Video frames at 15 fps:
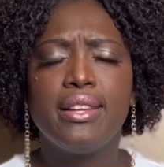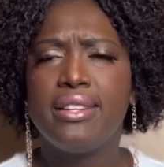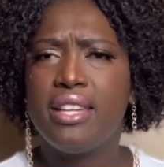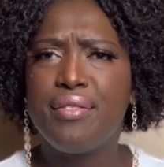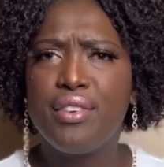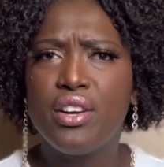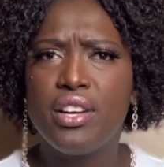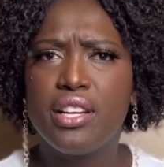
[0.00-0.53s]

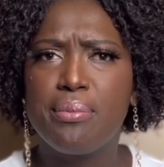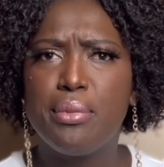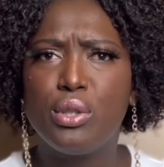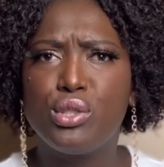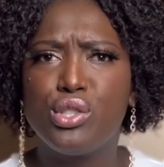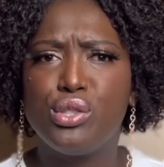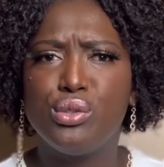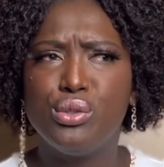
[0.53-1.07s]
Never heard
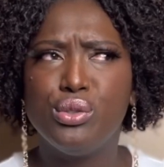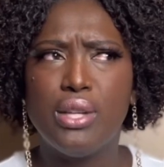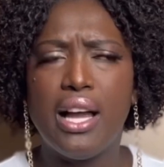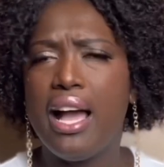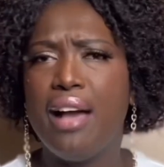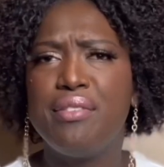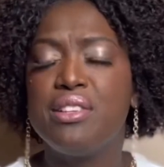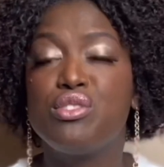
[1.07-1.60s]
about you. I
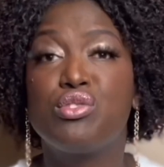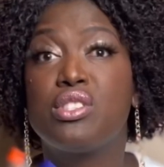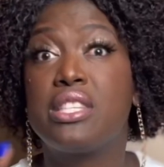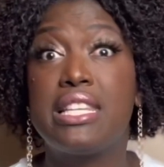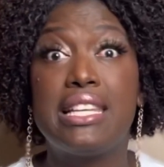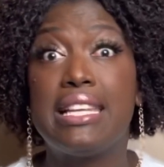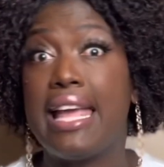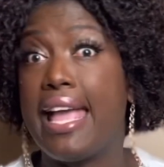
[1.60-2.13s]
haven't
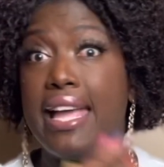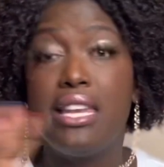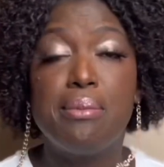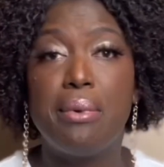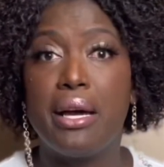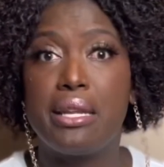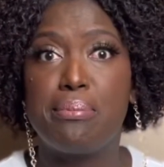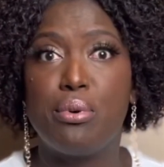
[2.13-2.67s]
seen
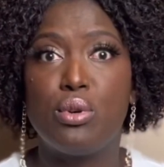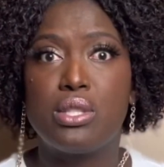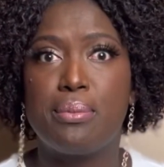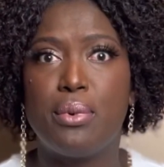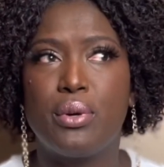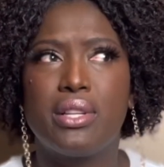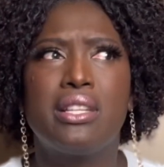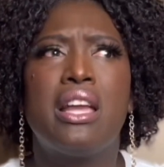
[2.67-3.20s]
anybody post
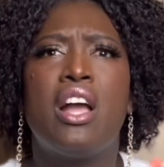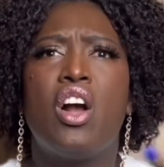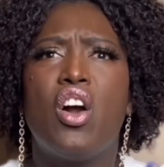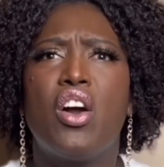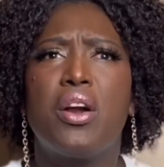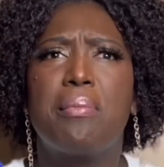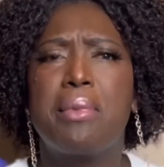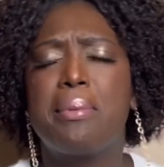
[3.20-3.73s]
about it,
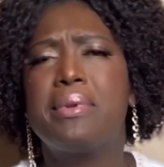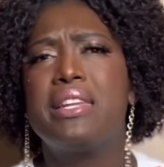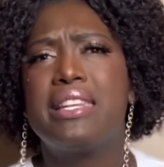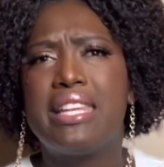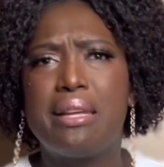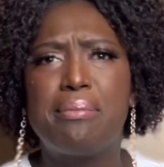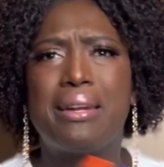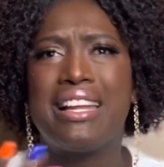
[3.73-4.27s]
or maybe they
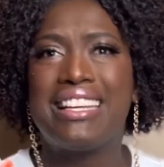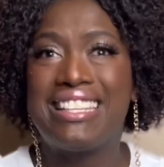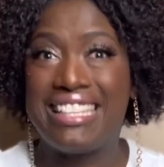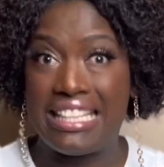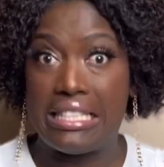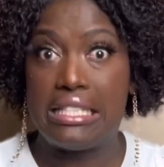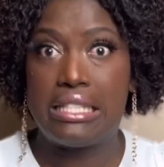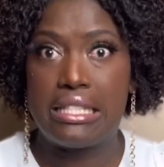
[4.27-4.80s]
did, but I
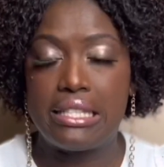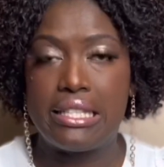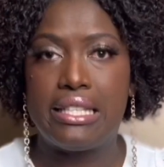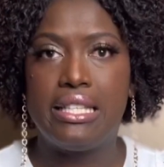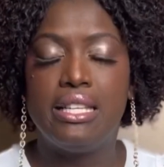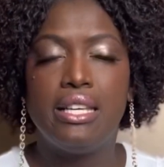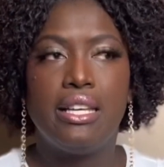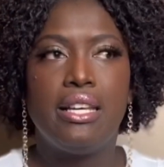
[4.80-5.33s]
didn't
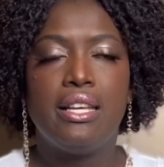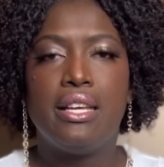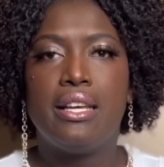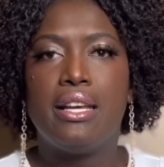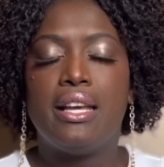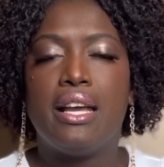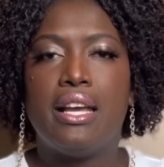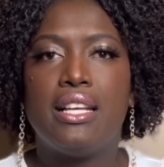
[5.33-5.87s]
see.
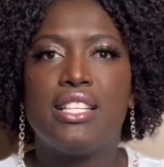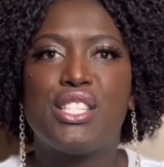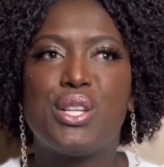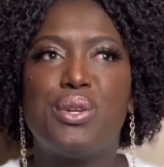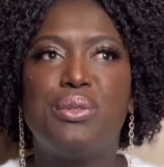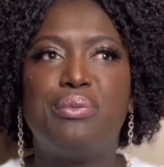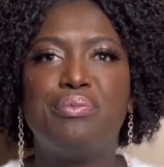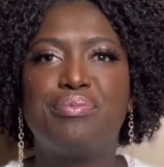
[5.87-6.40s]

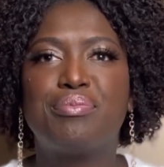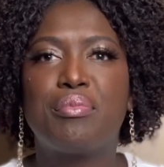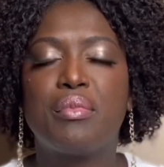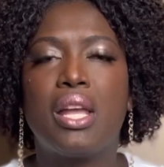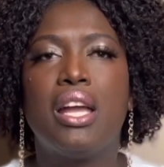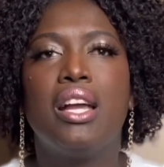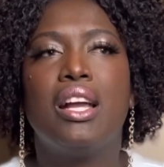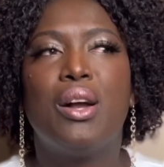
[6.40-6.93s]
So
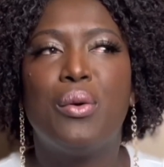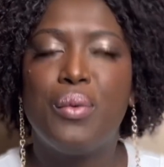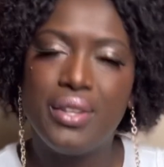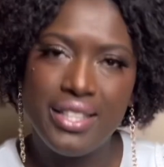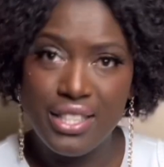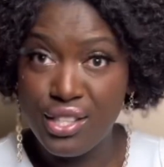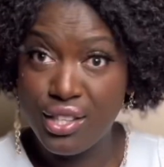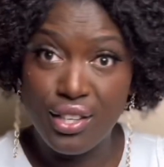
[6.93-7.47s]
what
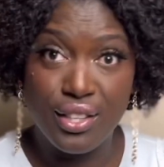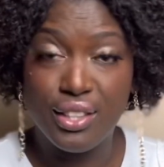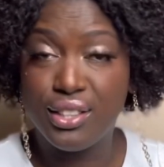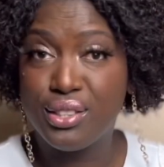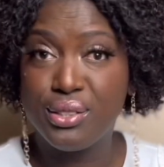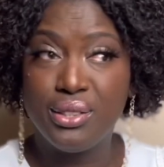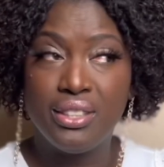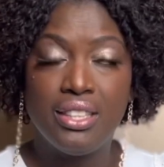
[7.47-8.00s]
did your girl
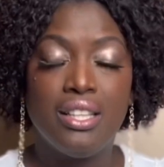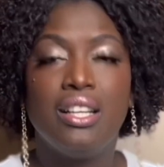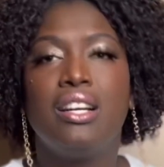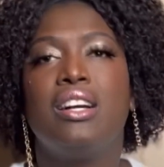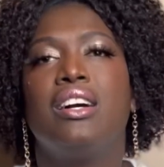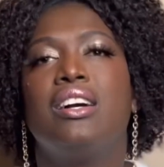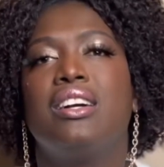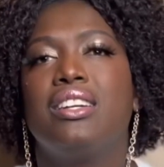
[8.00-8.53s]
do?
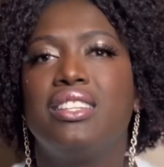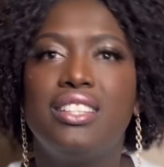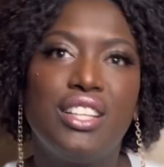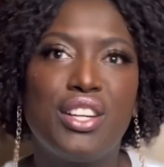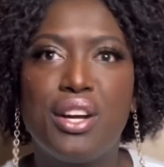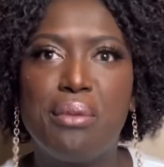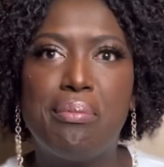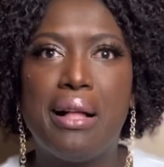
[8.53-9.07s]
Your
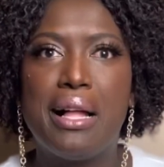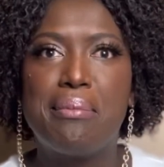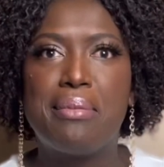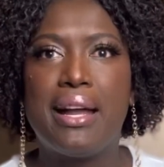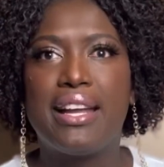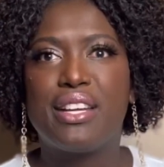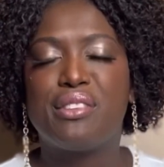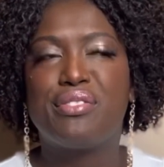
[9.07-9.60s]
girl
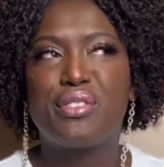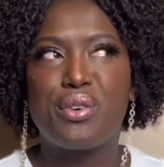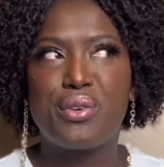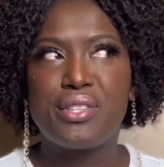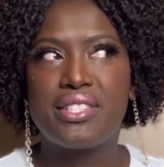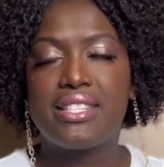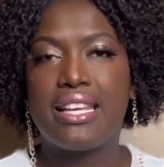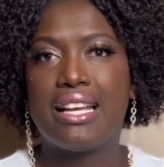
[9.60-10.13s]
buy it, of
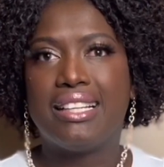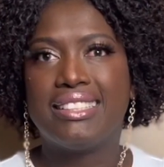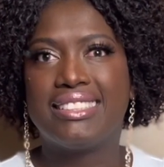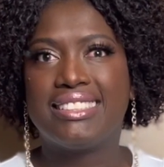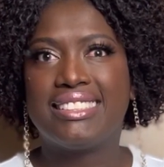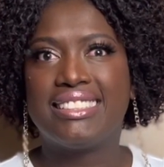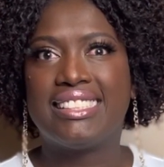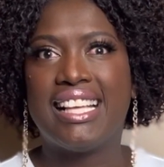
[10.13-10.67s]
course.
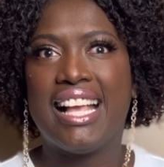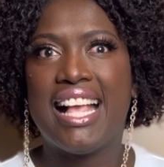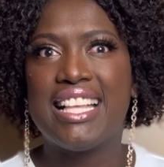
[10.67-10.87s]
Yes.